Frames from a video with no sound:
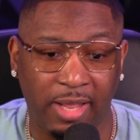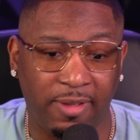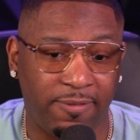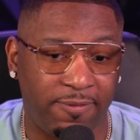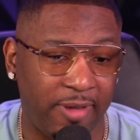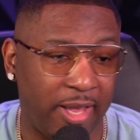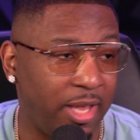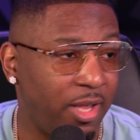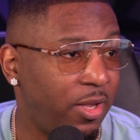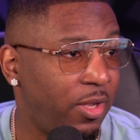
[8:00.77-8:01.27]

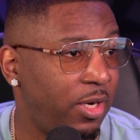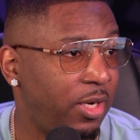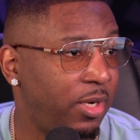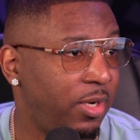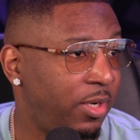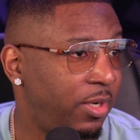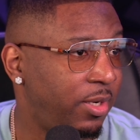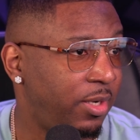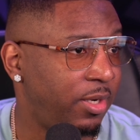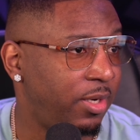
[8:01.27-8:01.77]
they fail
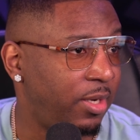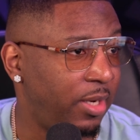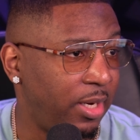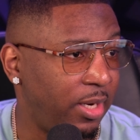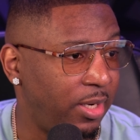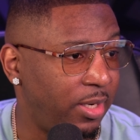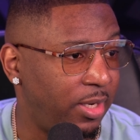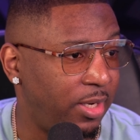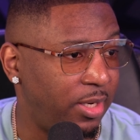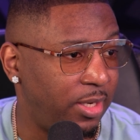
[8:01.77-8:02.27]
and
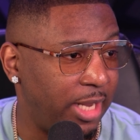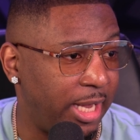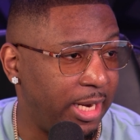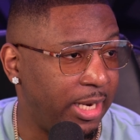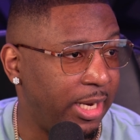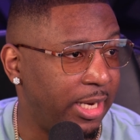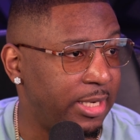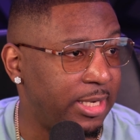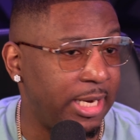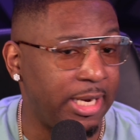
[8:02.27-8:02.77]
it,
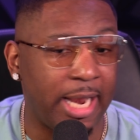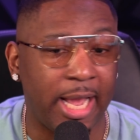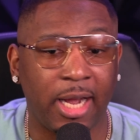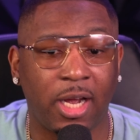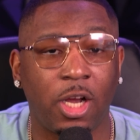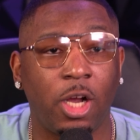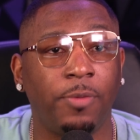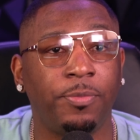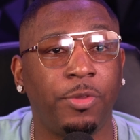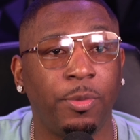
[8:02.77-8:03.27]
they it, they
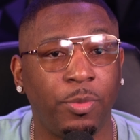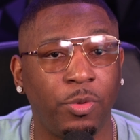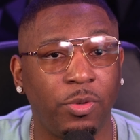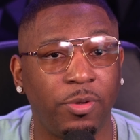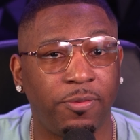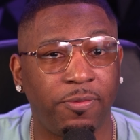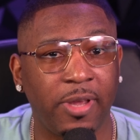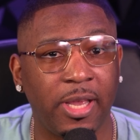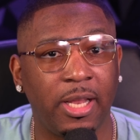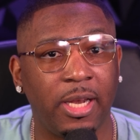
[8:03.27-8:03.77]
not
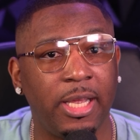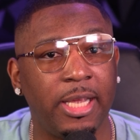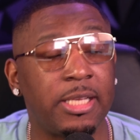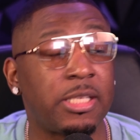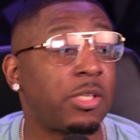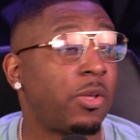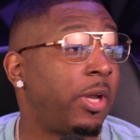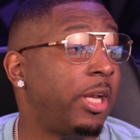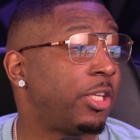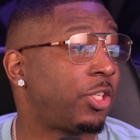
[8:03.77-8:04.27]
comfortable with failing,
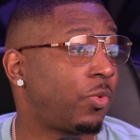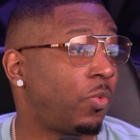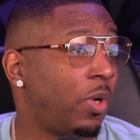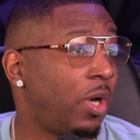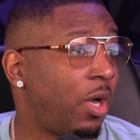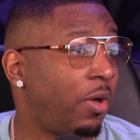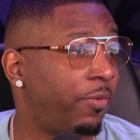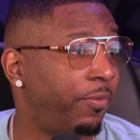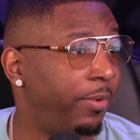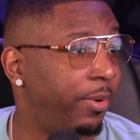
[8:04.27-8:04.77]
and so they
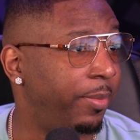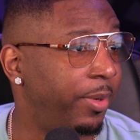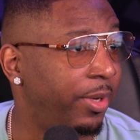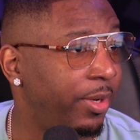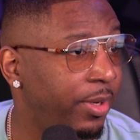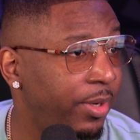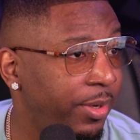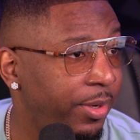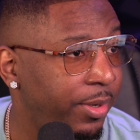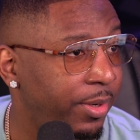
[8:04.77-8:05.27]
swear off
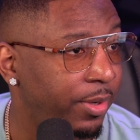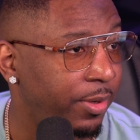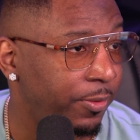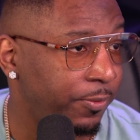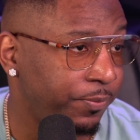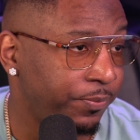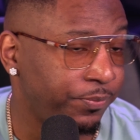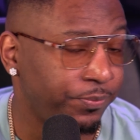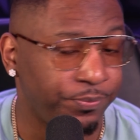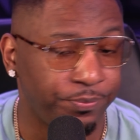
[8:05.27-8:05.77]
women.
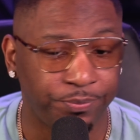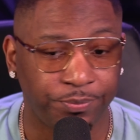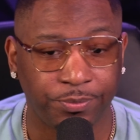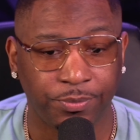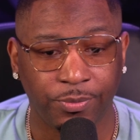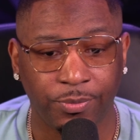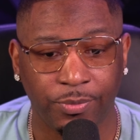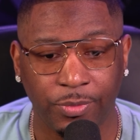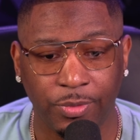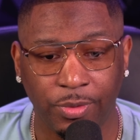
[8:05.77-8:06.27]

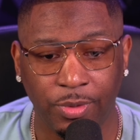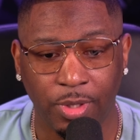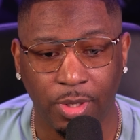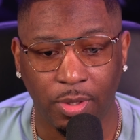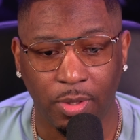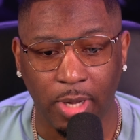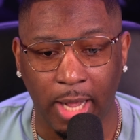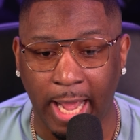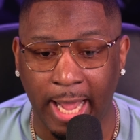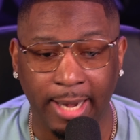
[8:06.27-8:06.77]
You
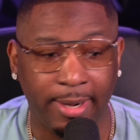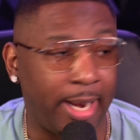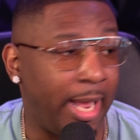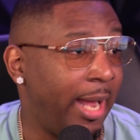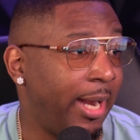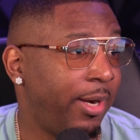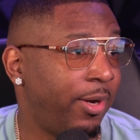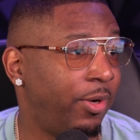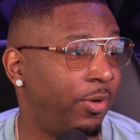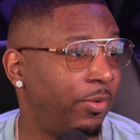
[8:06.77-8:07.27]
know, I
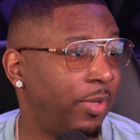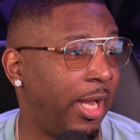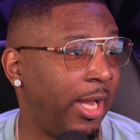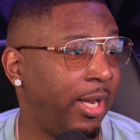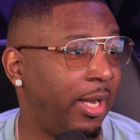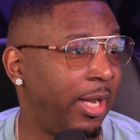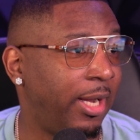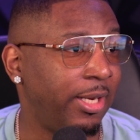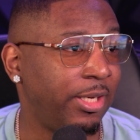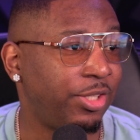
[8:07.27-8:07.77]
I don't
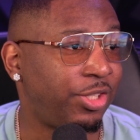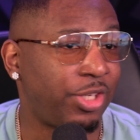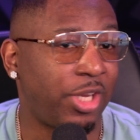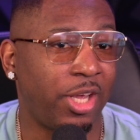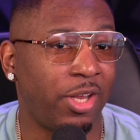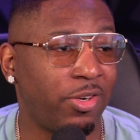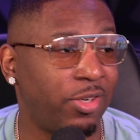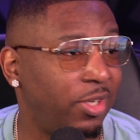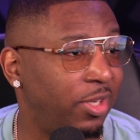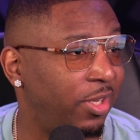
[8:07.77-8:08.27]
I, I ain't
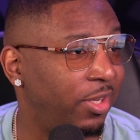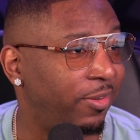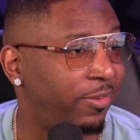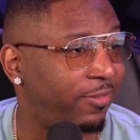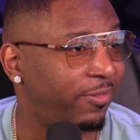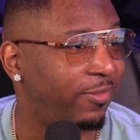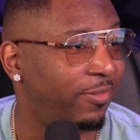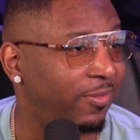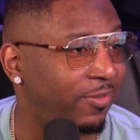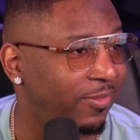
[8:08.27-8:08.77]
scared of
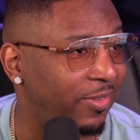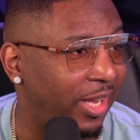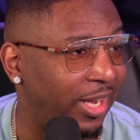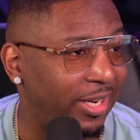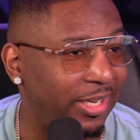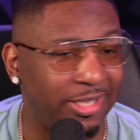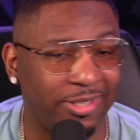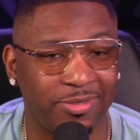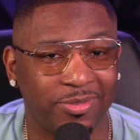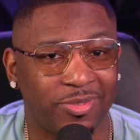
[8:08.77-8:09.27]
love.
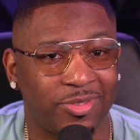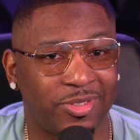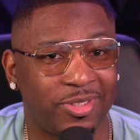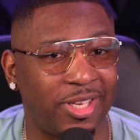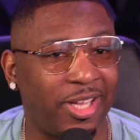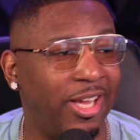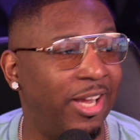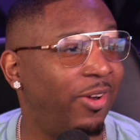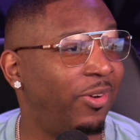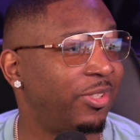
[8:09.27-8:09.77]
I,
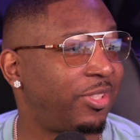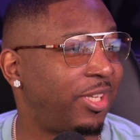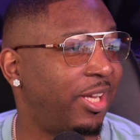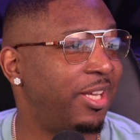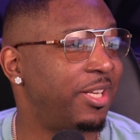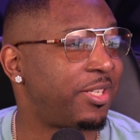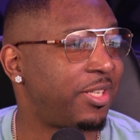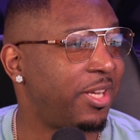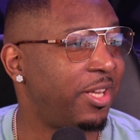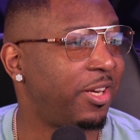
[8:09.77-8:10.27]
was, I
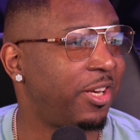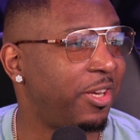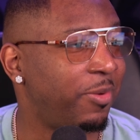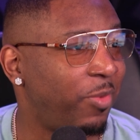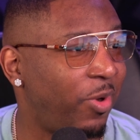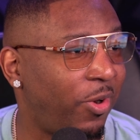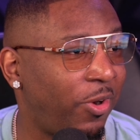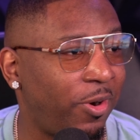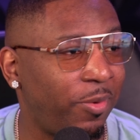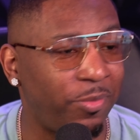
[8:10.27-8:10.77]
don't I ain't scared of
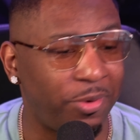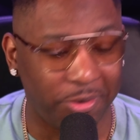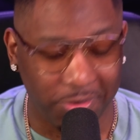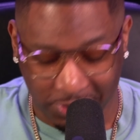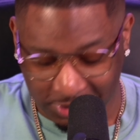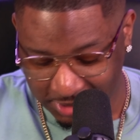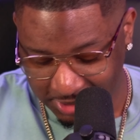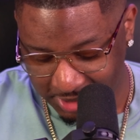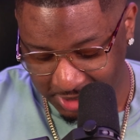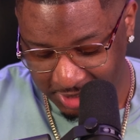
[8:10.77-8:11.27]
getting my heart
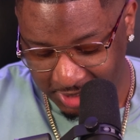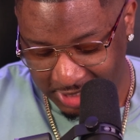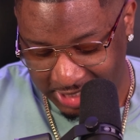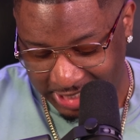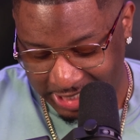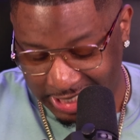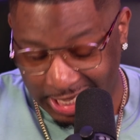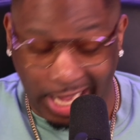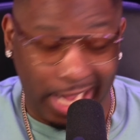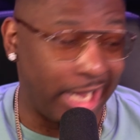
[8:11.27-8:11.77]
broke.
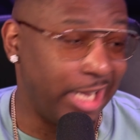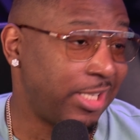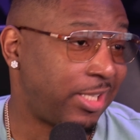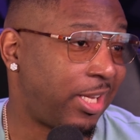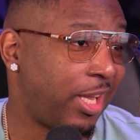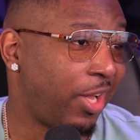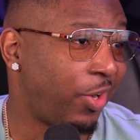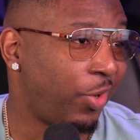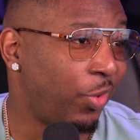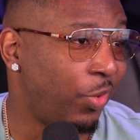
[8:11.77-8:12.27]
I
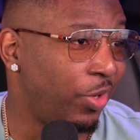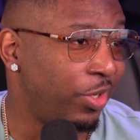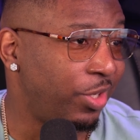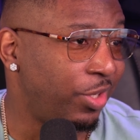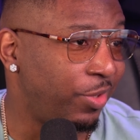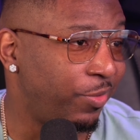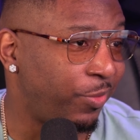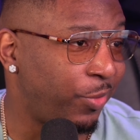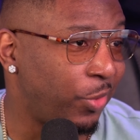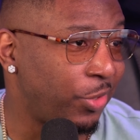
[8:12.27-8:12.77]
ain't scared of
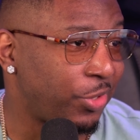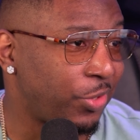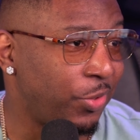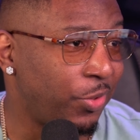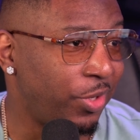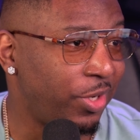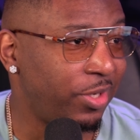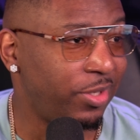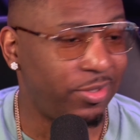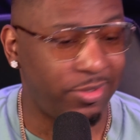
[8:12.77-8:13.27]
going to divorce
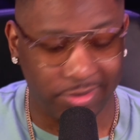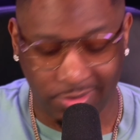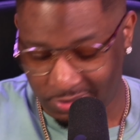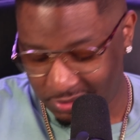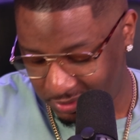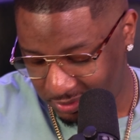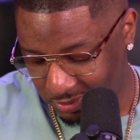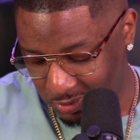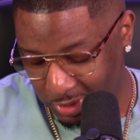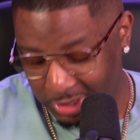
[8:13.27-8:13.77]
court
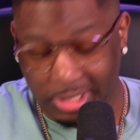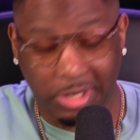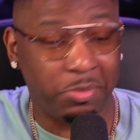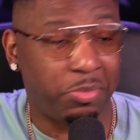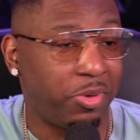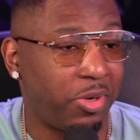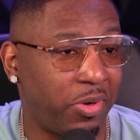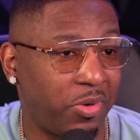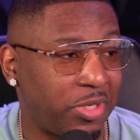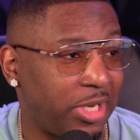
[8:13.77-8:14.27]
or
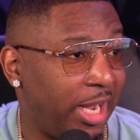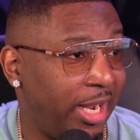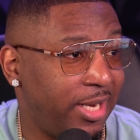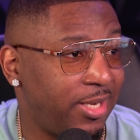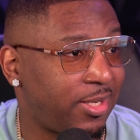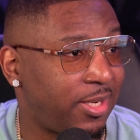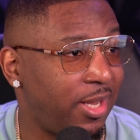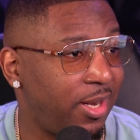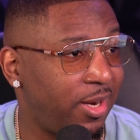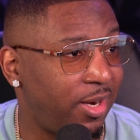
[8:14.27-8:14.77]
getting put on.
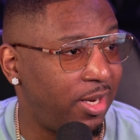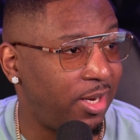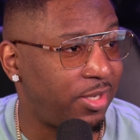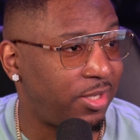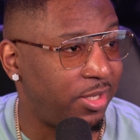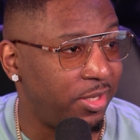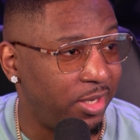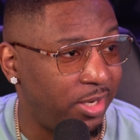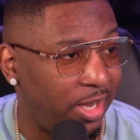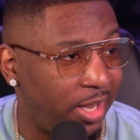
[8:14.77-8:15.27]
I ain't scared of
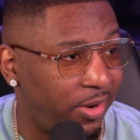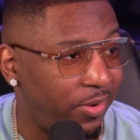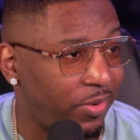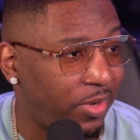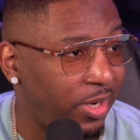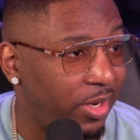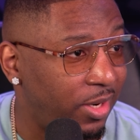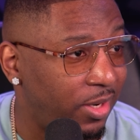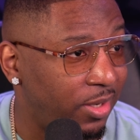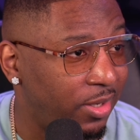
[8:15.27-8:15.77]
that shit. I
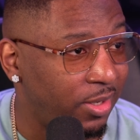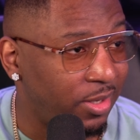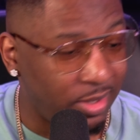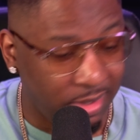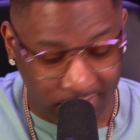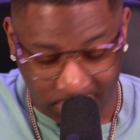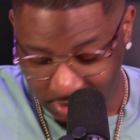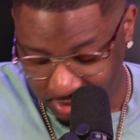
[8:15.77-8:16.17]
don't care.